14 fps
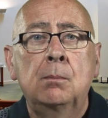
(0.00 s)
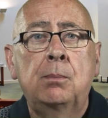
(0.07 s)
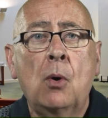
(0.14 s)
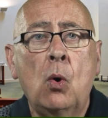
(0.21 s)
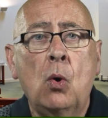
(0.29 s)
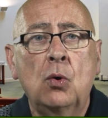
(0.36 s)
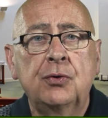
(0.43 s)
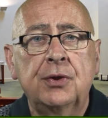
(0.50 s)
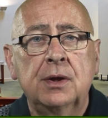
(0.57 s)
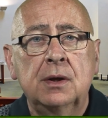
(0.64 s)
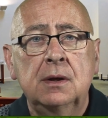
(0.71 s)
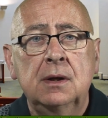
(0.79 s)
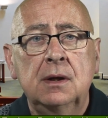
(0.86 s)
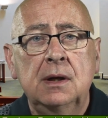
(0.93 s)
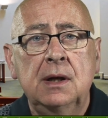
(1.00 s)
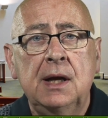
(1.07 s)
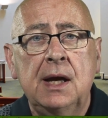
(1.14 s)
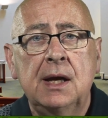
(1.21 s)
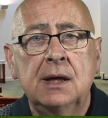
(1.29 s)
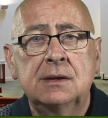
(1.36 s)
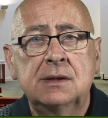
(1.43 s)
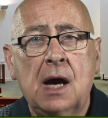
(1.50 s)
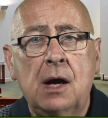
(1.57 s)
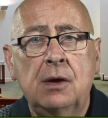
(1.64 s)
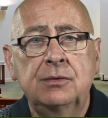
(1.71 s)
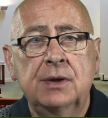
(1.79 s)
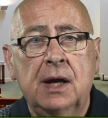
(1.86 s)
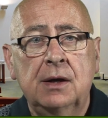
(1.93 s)
both laid
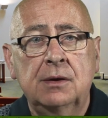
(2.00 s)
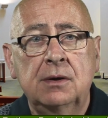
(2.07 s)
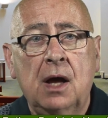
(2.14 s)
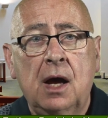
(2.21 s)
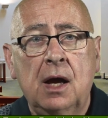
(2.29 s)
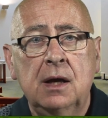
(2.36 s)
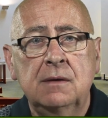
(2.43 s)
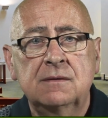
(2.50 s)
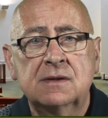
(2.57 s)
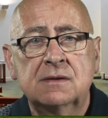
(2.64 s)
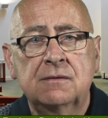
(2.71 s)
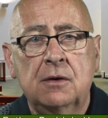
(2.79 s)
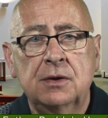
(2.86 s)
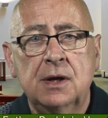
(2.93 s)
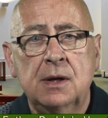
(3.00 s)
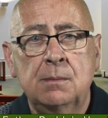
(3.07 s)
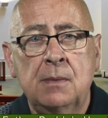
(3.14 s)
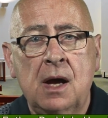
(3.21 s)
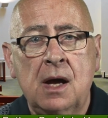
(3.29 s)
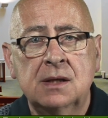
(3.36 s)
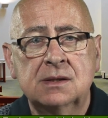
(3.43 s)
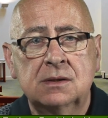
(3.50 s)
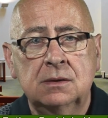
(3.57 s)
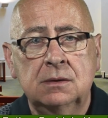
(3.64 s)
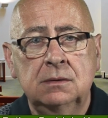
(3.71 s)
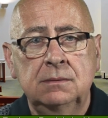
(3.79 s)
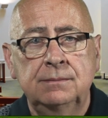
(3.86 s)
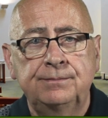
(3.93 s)
down their lives for their
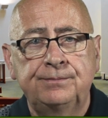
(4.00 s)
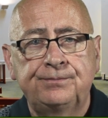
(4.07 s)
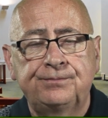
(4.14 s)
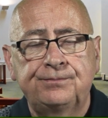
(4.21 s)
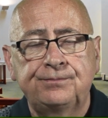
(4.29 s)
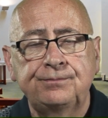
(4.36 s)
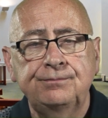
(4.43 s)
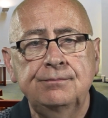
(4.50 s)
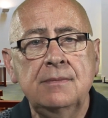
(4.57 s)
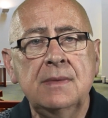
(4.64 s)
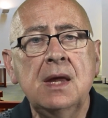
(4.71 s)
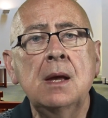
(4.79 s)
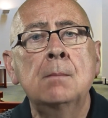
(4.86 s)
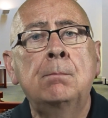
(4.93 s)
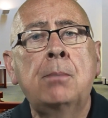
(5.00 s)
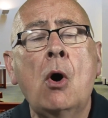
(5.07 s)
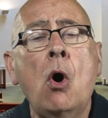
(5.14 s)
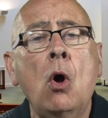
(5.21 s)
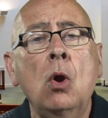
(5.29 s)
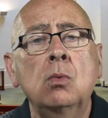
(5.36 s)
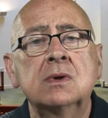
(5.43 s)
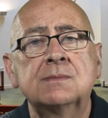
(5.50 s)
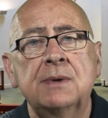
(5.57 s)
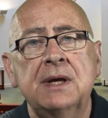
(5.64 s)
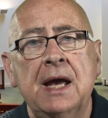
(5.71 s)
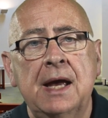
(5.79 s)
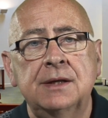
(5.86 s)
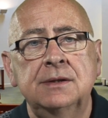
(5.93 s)
master. Paul was
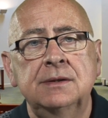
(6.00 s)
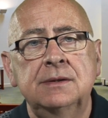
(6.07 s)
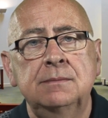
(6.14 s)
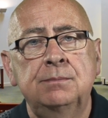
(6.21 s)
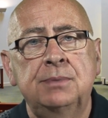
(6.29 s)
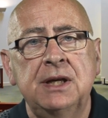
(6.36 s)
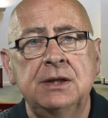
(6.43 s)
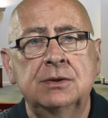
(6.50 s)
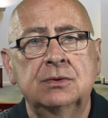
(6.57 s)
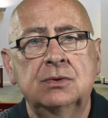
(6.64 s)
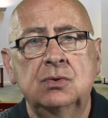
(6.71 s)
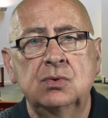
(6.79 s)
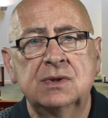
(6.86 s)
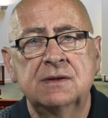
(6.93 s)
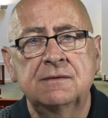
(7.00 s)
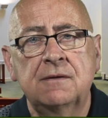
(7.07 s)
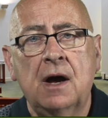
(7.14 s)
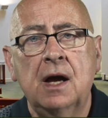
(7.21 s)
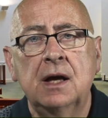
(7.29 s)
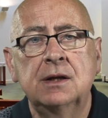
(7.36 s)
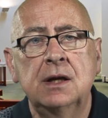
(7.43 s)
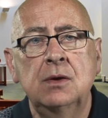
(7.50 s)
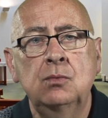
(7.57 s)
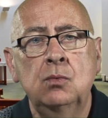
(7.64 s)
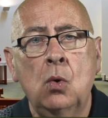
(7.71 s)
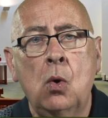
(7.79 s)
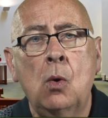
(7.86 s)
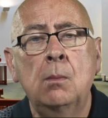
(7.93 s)
beheaded and Peter crucified
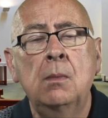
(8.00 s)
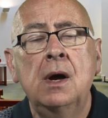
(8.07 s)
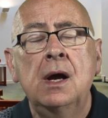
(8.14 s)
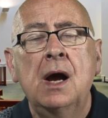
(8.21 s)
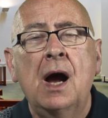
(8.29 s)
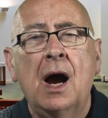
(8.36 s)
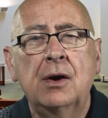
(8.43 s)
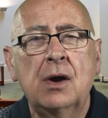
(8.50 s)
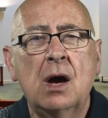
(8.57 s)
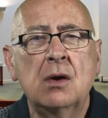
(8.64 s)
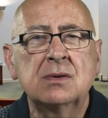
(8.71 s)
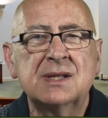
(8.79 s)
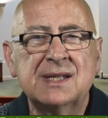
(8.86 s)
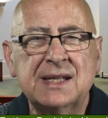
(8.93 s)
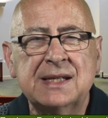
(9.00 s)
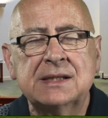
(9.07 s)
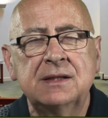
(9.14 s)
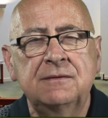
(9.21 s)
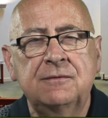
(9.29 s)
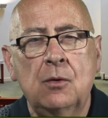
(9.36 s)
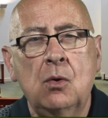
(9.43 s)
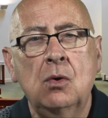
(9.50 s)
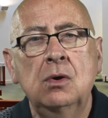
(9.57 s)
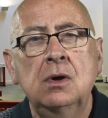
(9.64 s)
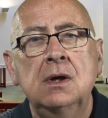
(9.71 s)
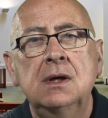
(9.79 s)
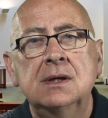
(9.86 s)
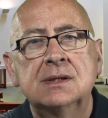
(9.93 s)
in Rome around
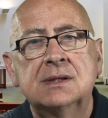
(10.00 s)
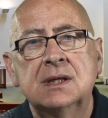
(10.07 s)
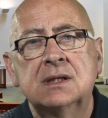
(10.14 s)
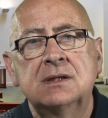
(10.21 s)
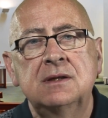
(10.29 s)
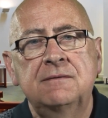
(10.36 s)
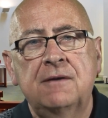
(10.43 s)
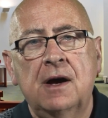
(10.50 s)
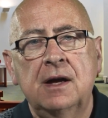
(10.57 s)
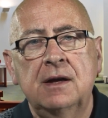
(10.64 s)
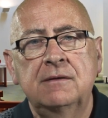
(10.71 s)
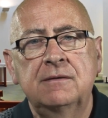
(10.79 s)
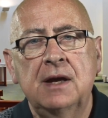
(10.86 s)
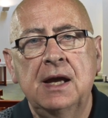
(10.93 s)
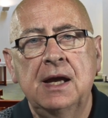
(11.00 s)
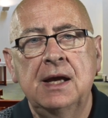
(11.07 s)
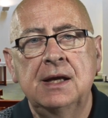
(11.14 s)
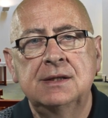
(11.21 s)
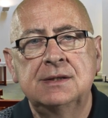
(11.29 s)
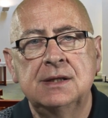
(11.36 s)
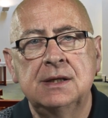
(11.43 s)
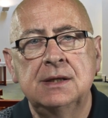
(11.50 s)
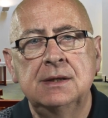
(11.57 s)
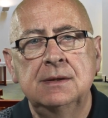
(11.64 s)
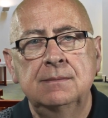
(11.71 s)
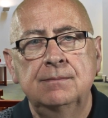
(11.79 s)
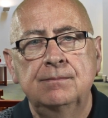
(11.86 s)
64-65 AD.